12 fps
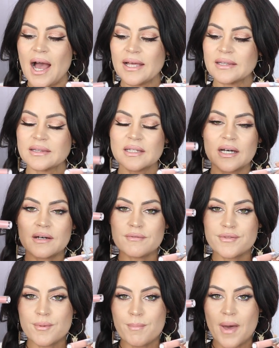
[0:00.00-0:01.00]
I
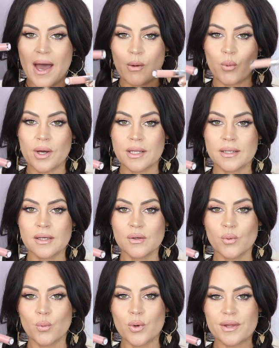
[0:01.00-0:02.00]
love the matte one
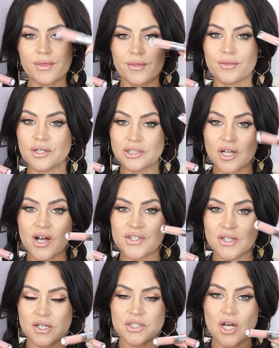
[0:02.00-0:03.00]
with the
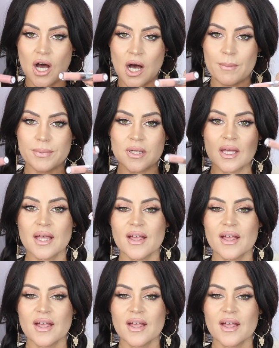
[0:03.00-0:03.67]
gloss on top.